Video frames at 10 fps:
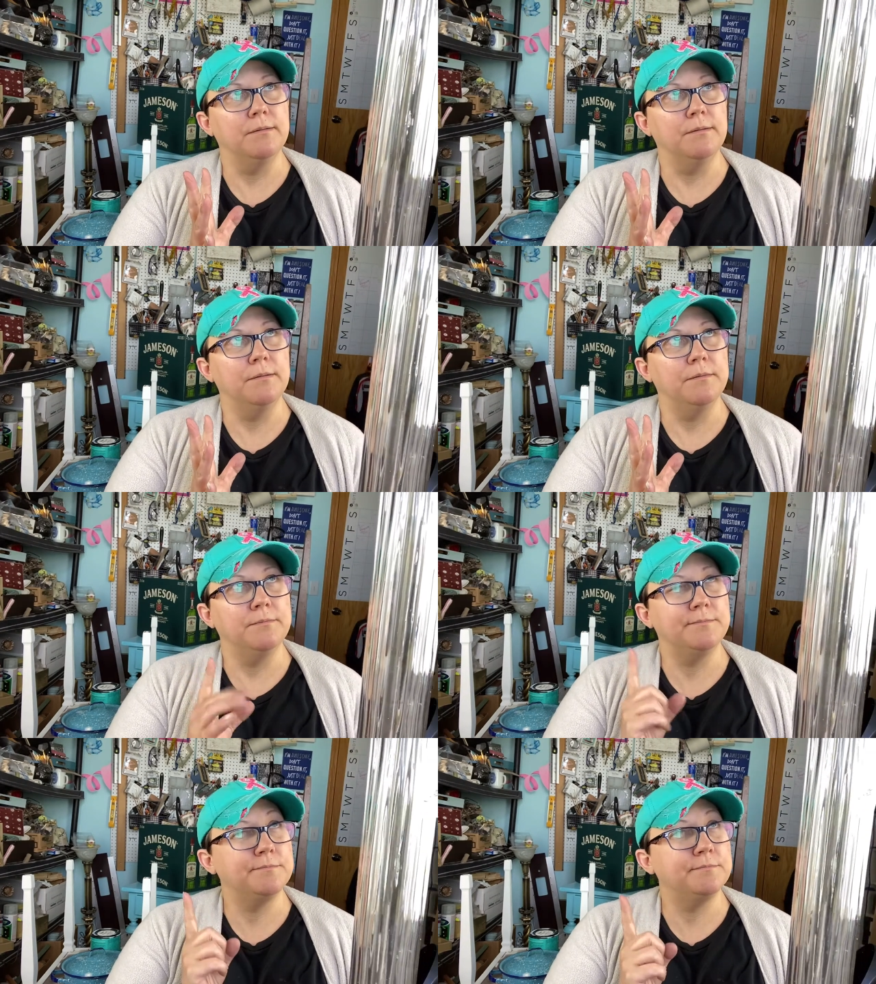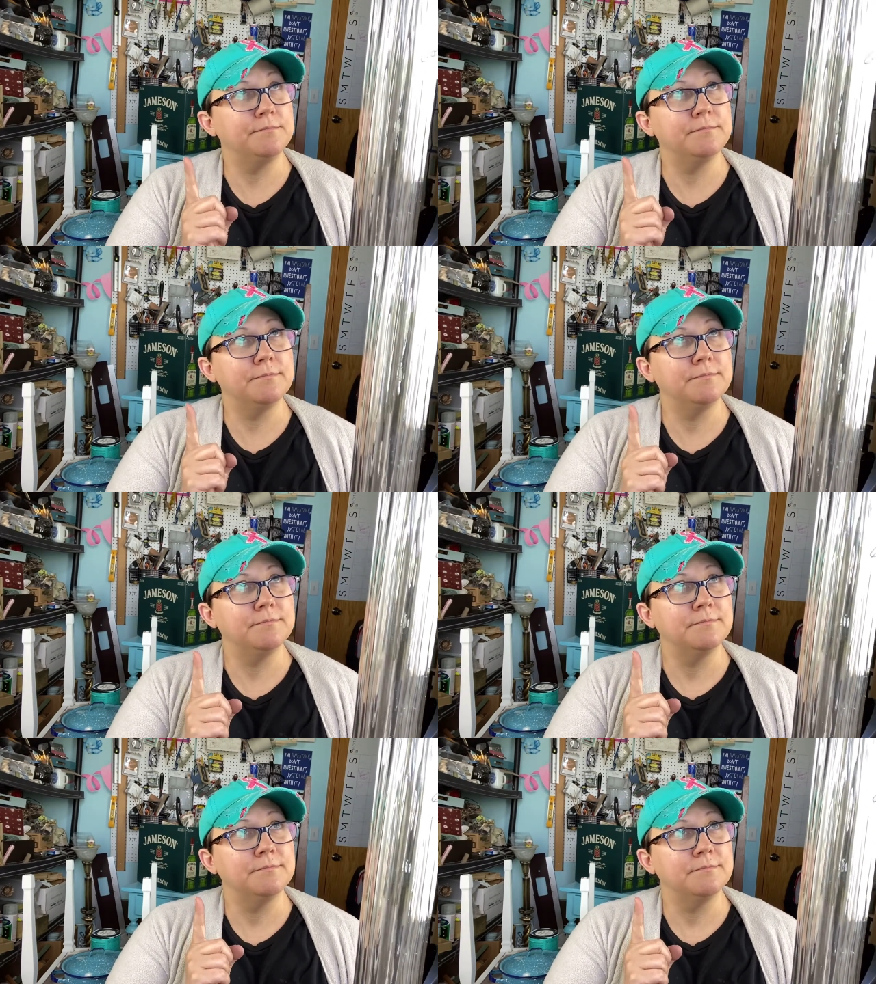
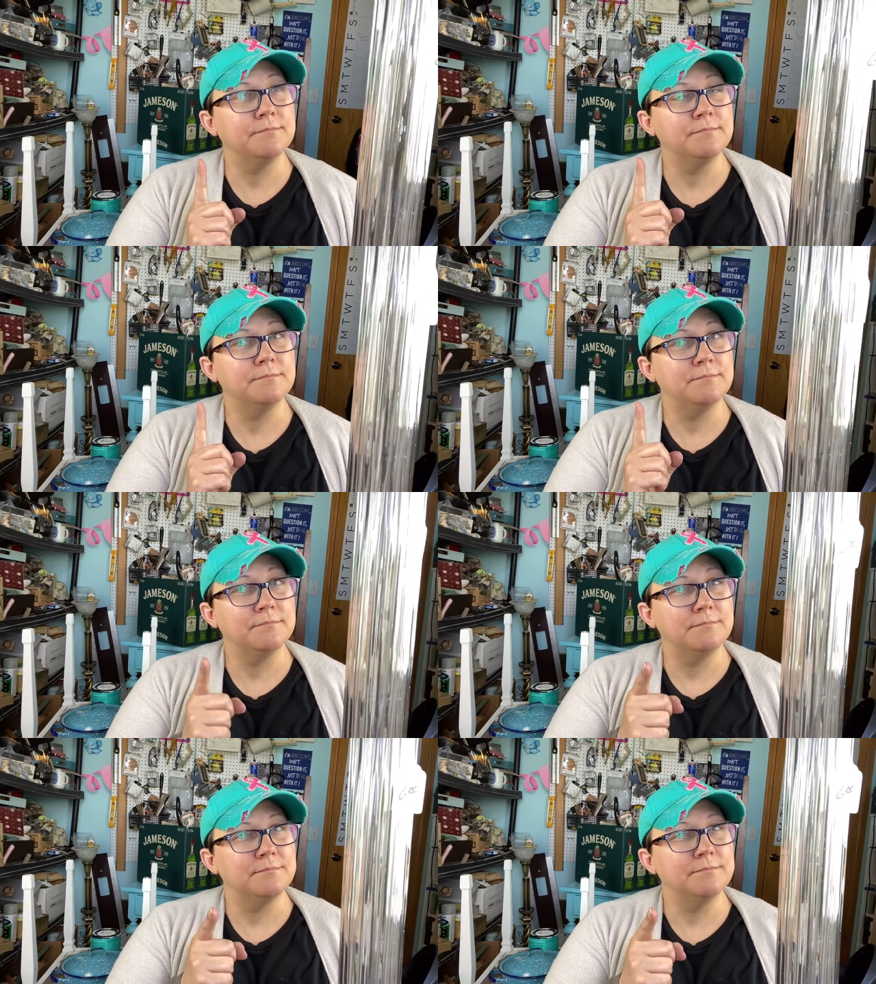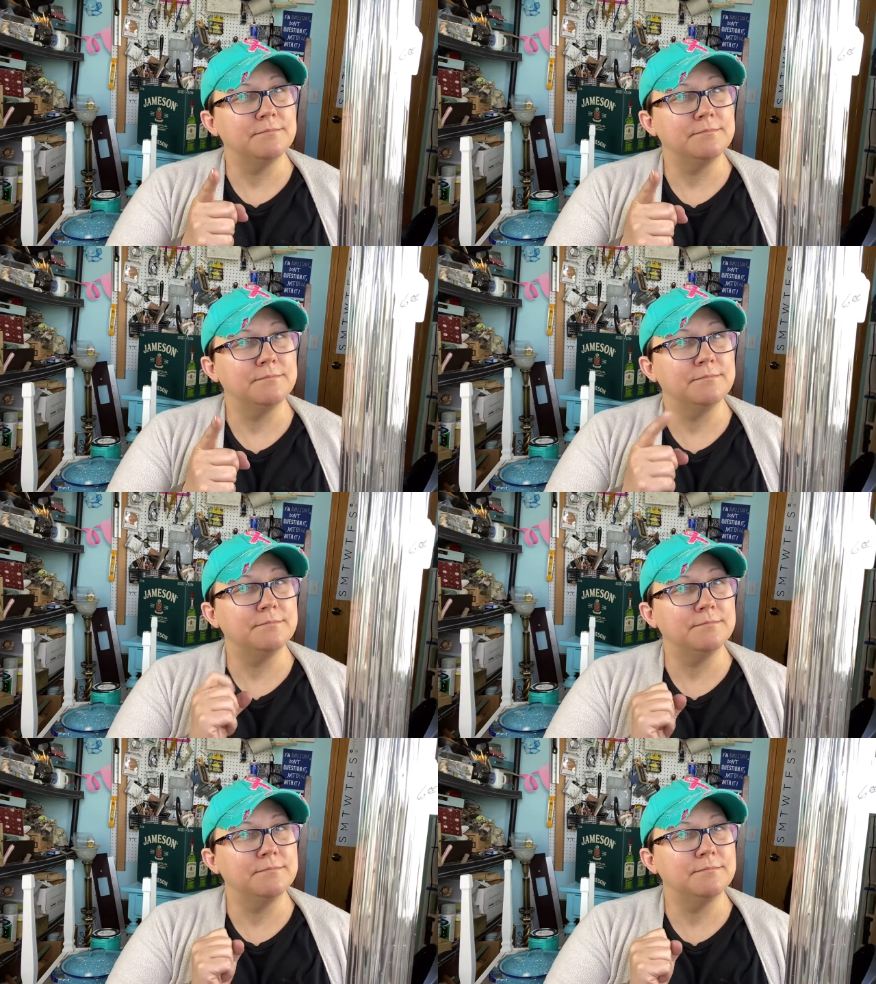
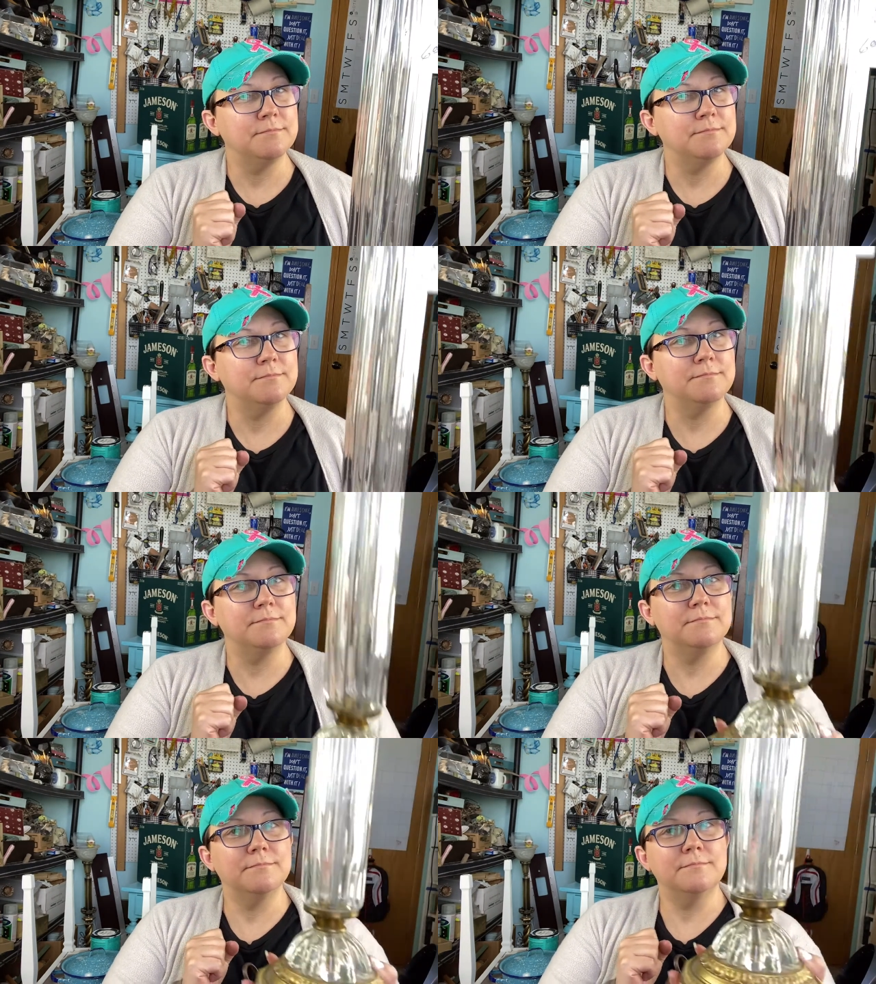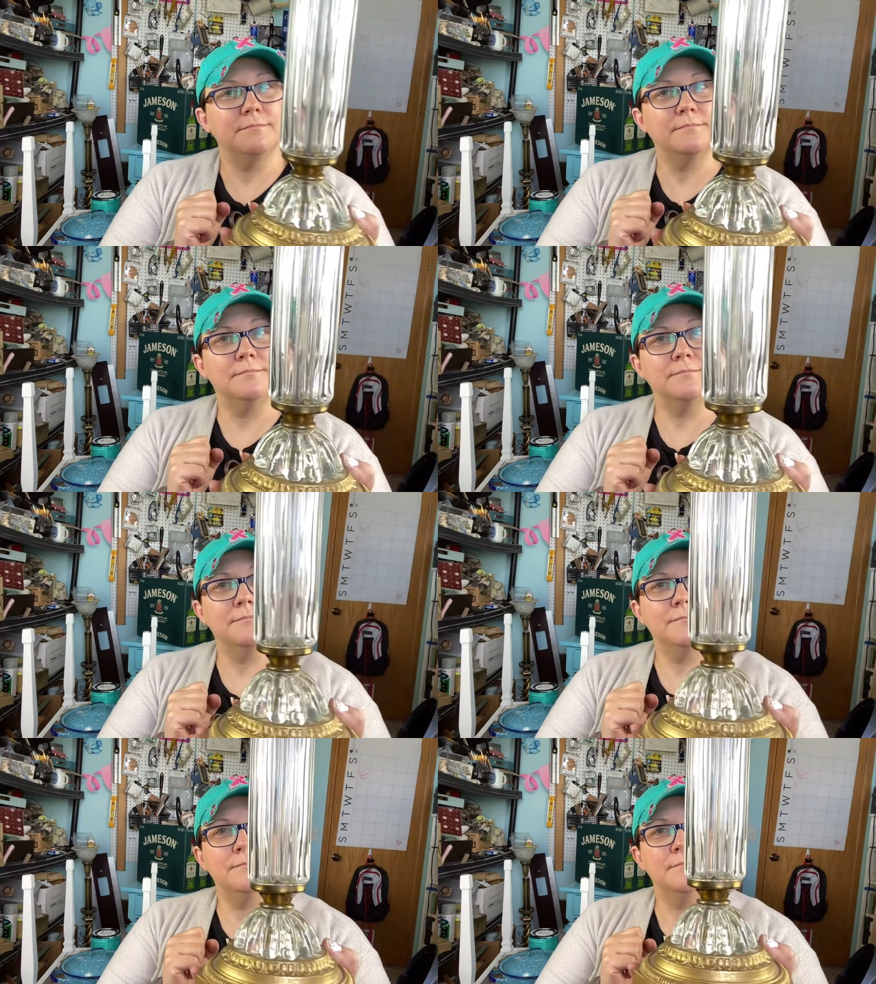
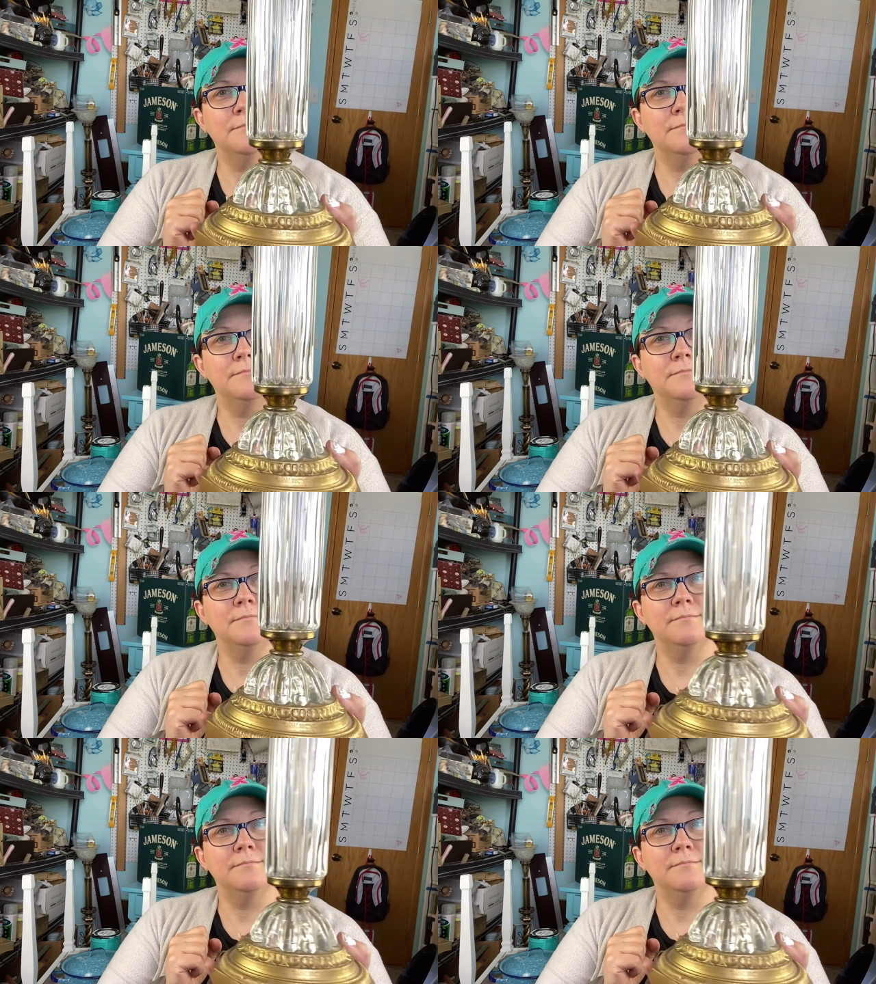Nobody speaks.